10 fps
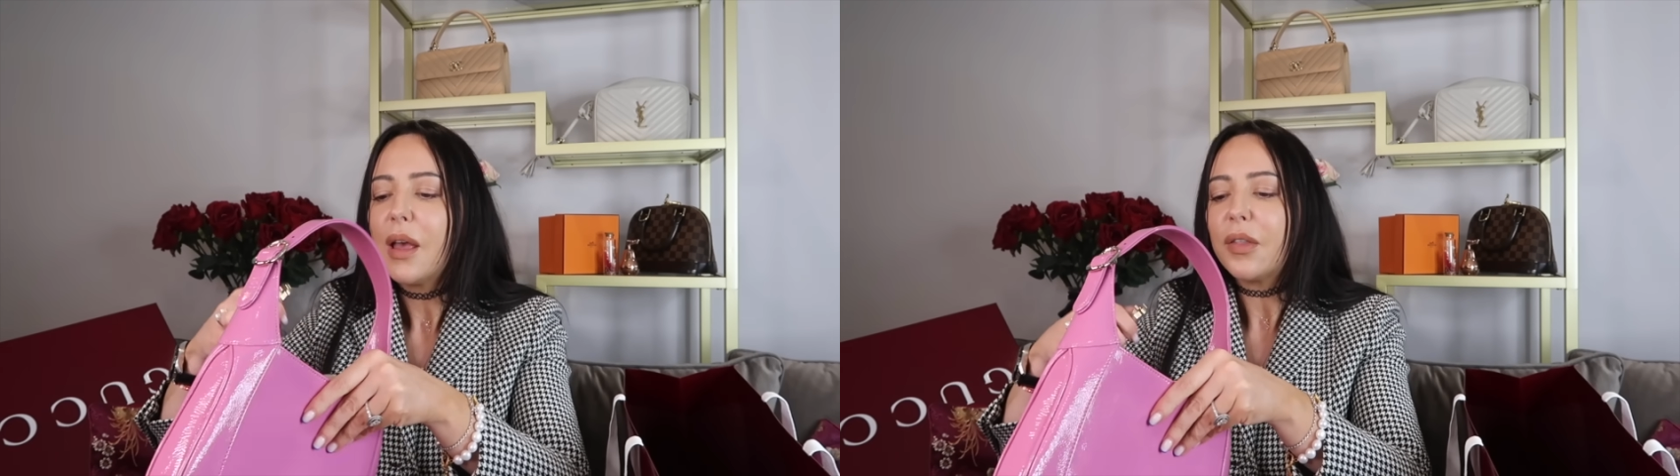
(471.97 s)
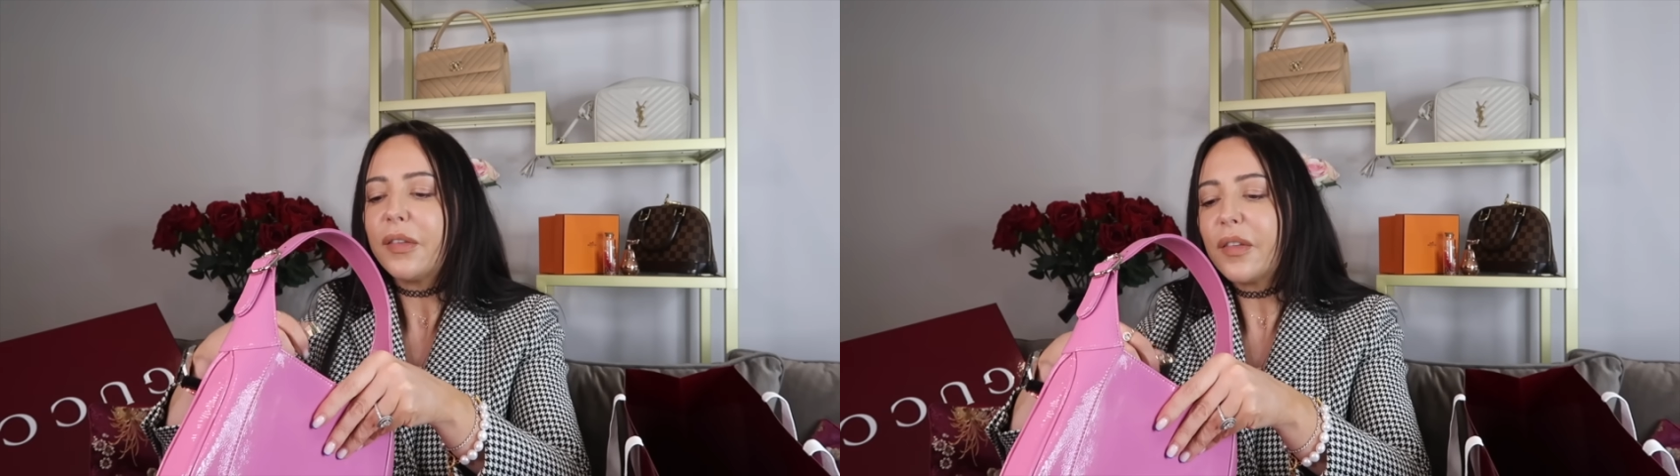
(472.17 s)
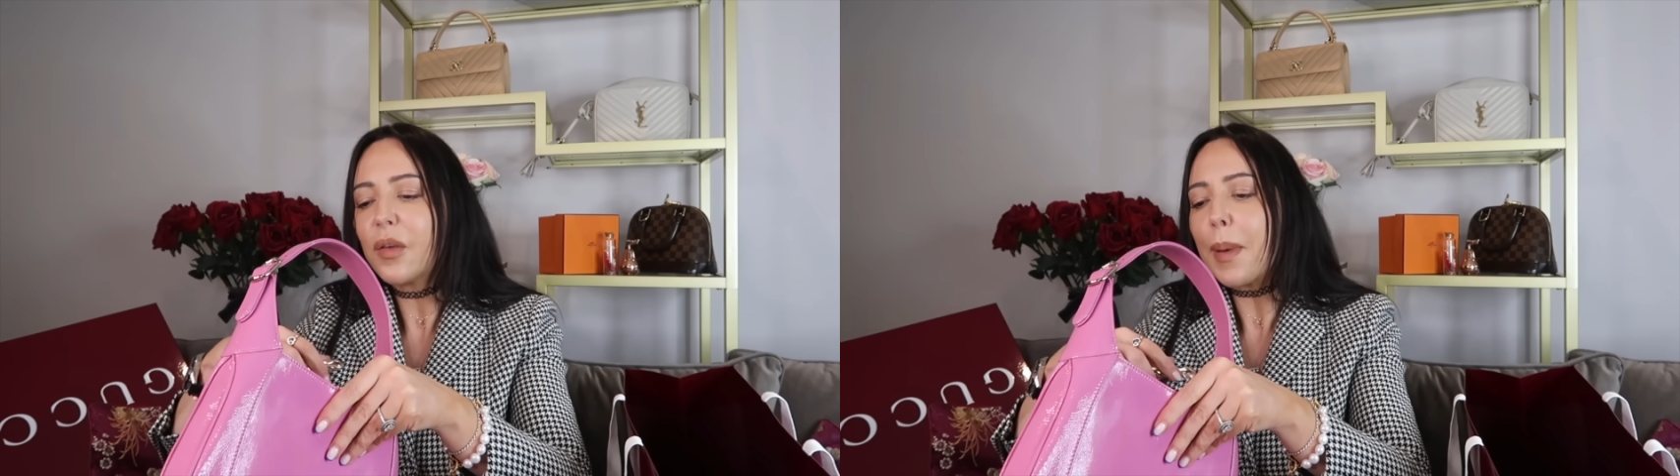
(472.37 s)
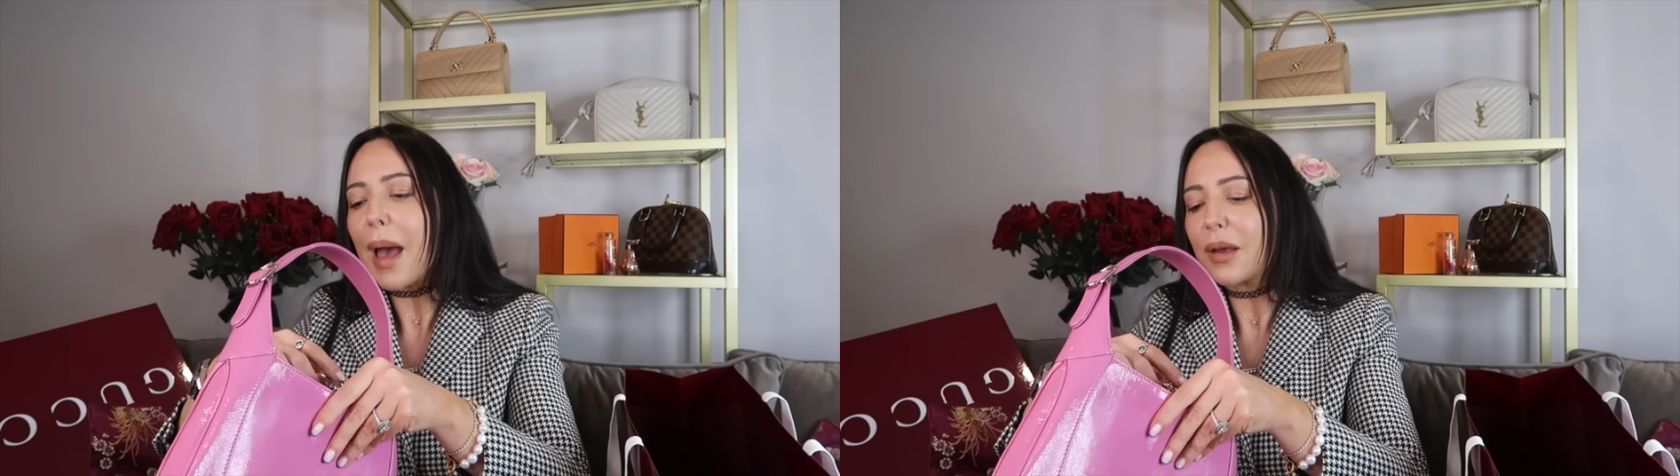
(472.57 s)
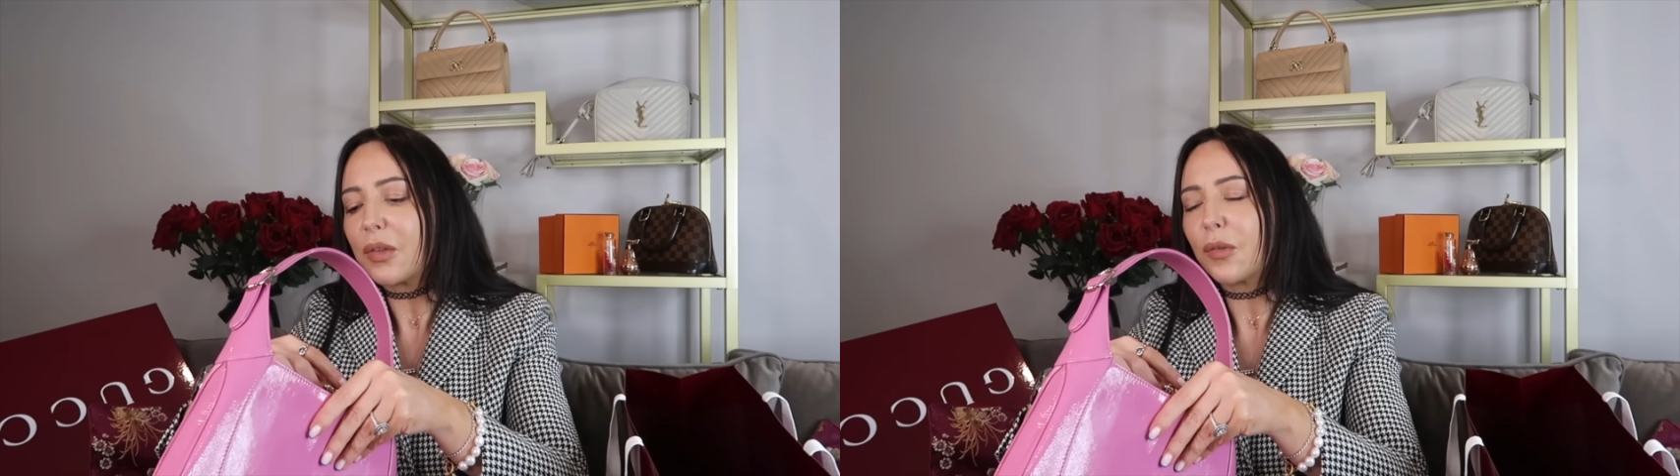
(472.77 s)
This is a
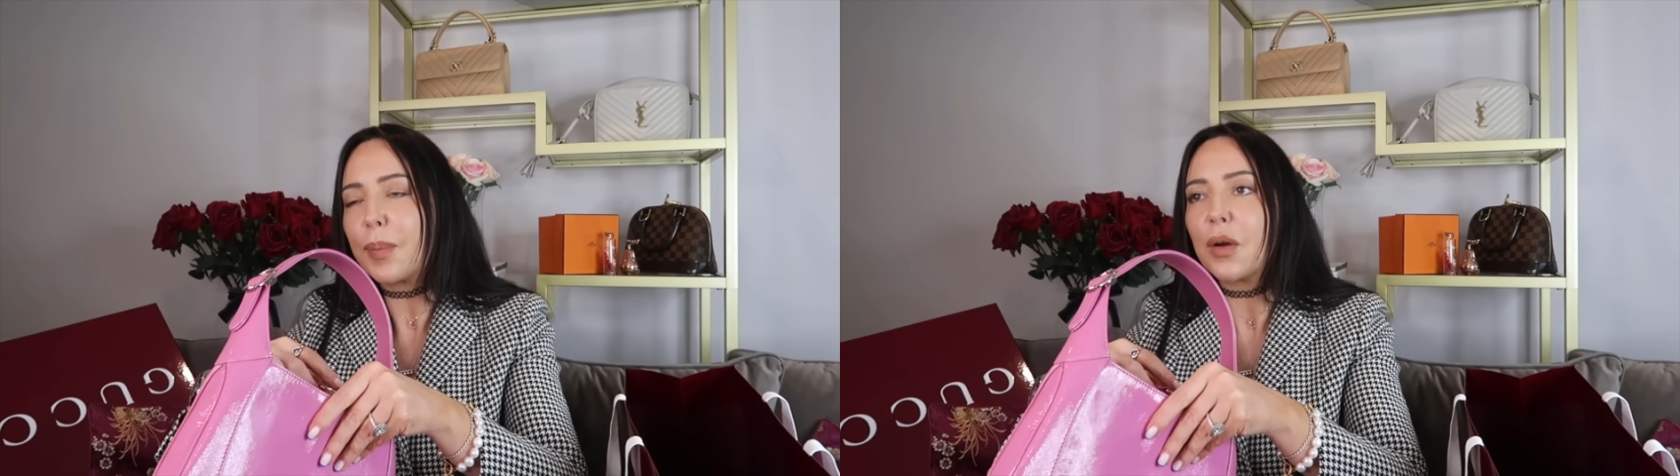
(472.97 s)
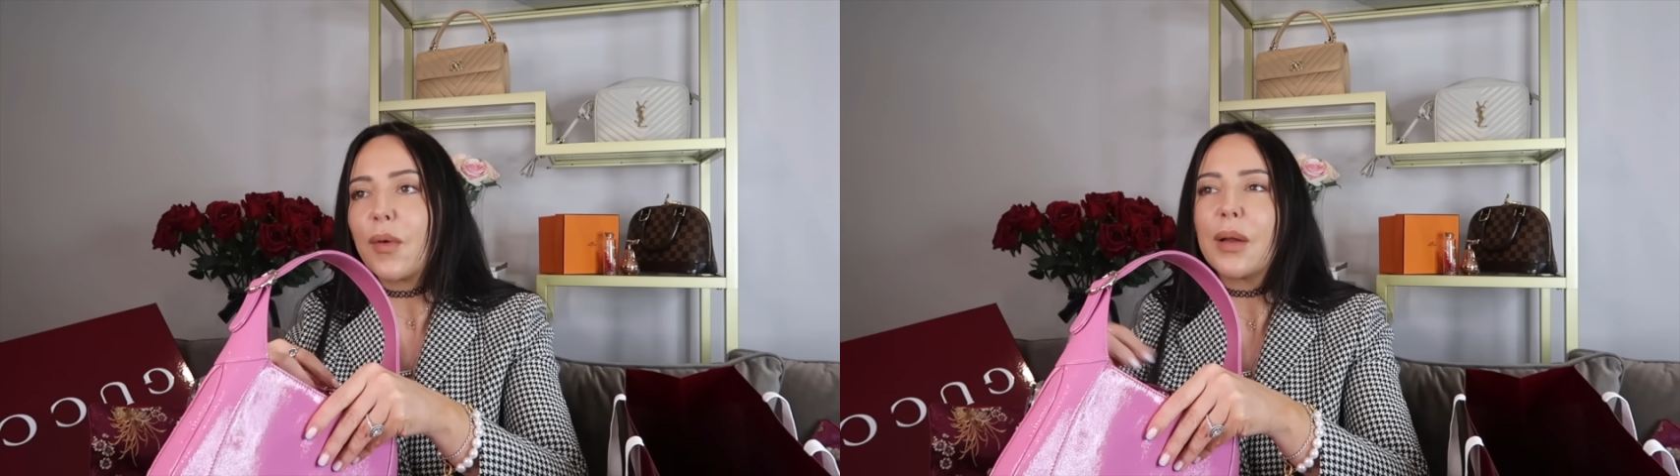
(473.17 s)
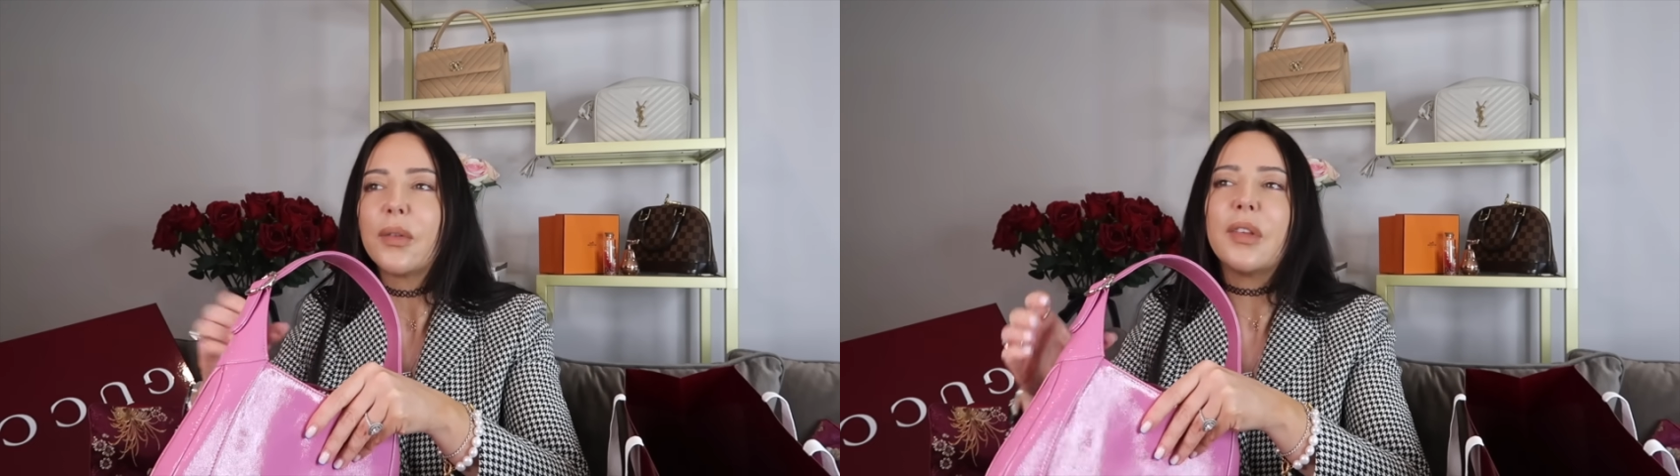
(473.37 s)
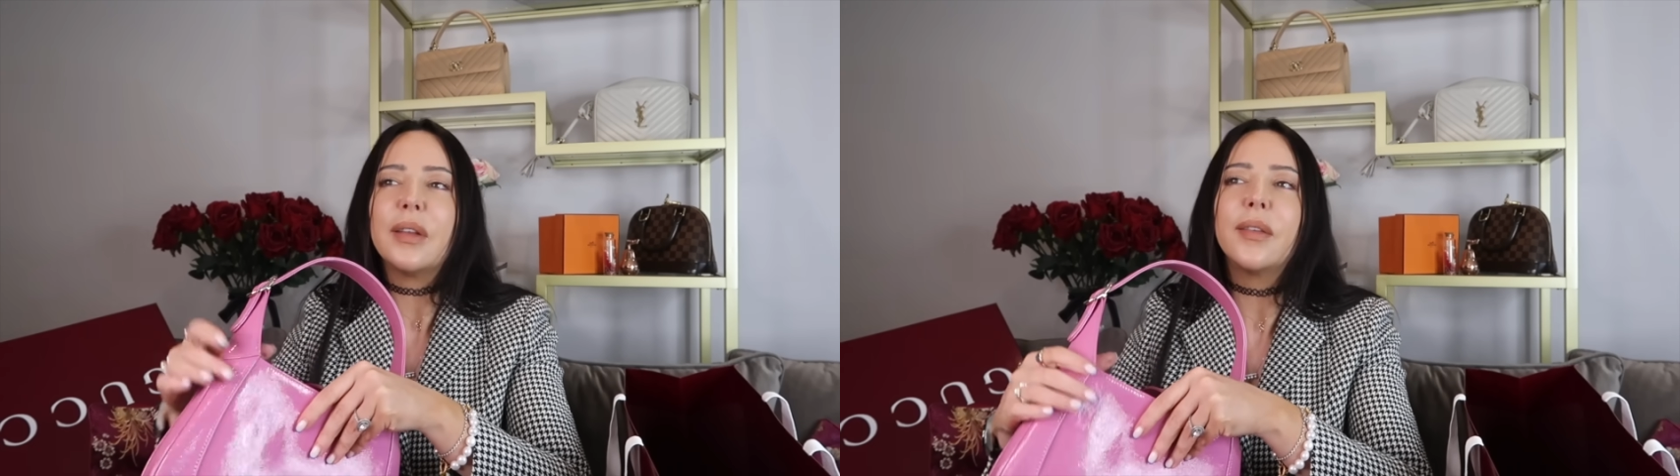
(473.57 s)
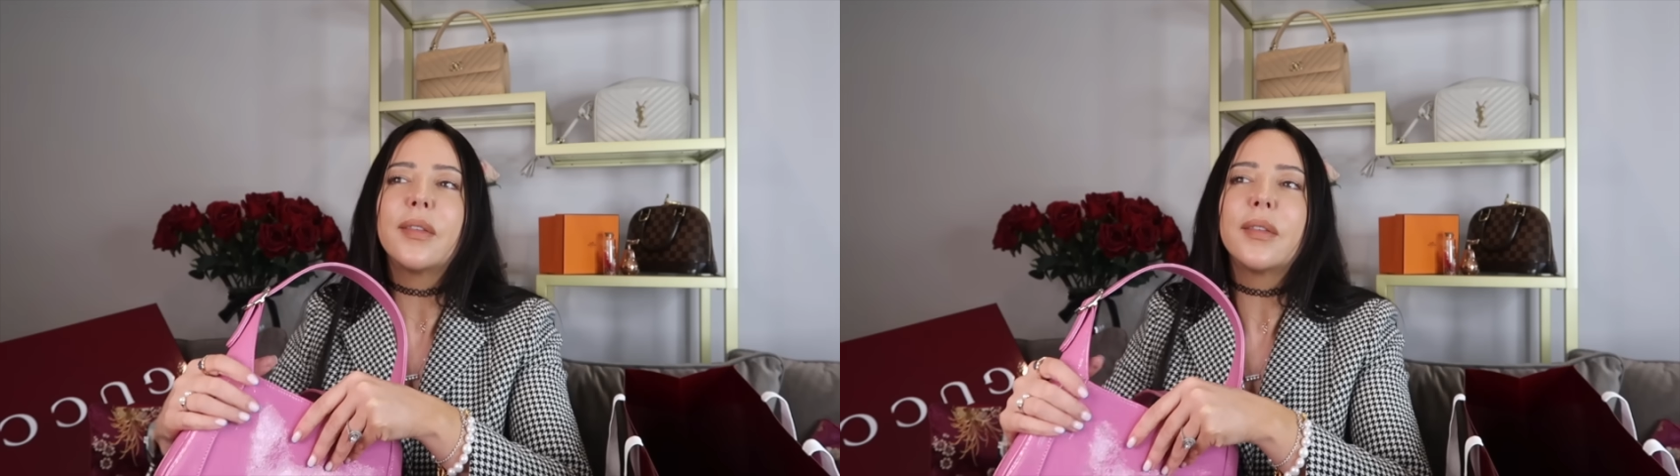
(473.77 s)
bag that's been around
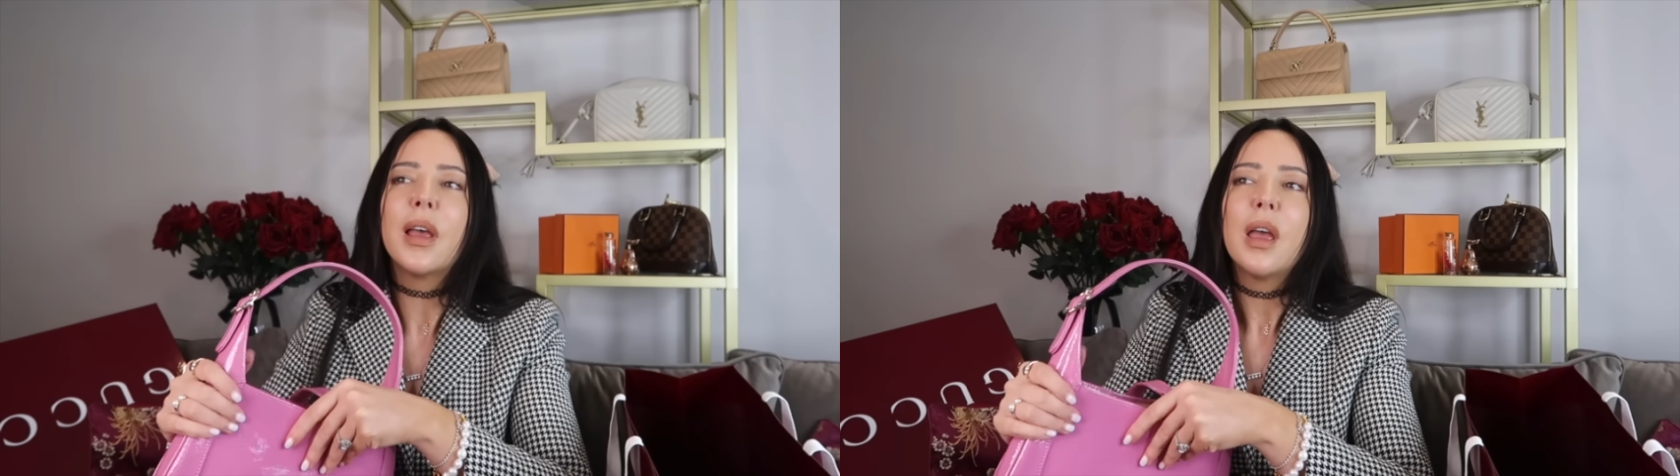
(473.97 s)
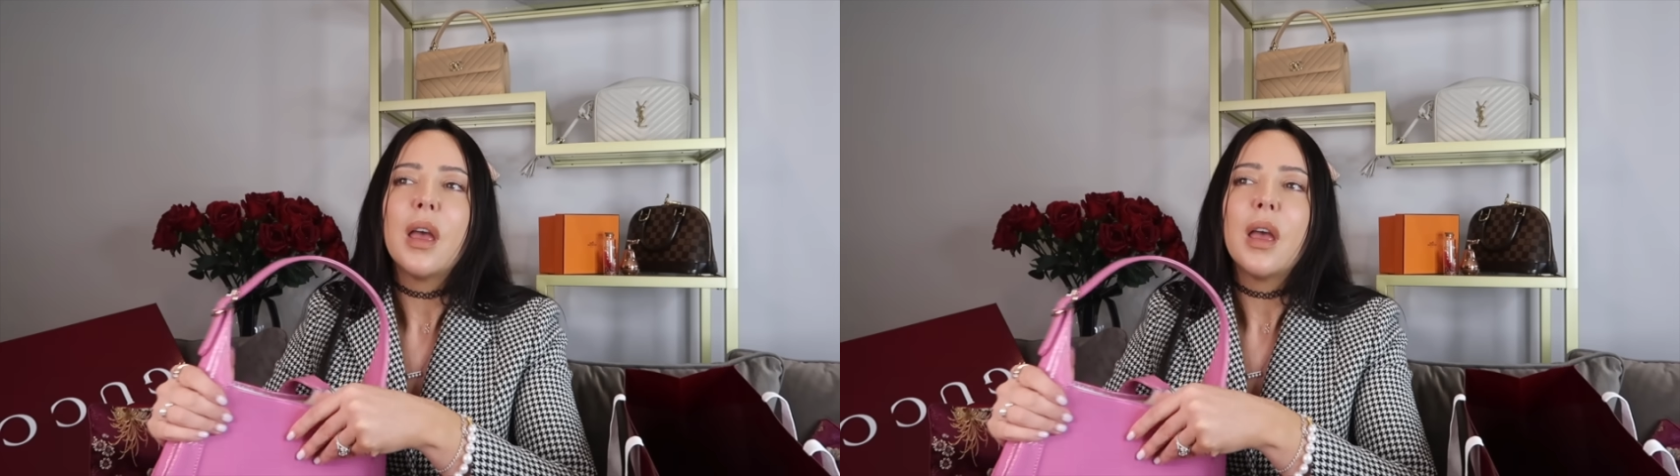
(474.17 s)
since,